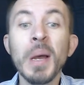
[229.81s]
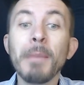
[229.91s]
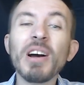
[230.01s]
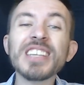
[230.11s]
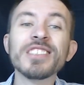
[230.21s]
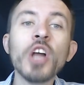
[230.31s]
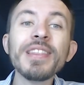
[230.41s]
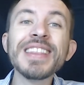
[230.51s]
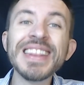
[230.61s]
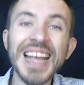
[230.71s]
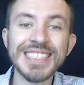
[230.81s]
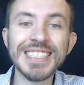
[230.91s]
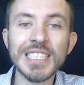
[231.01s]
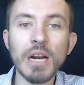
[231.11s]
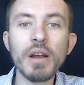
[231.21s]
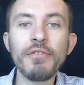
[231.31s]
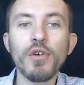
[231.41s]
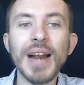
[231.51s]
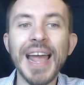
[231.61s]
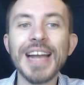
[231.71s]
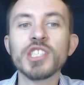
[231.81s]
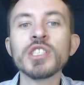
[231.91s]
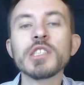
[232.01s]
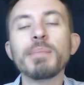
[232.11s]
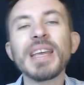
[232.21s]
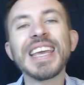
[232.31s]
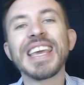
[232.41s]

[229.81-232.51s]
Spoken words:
but is not necessary for an agent to be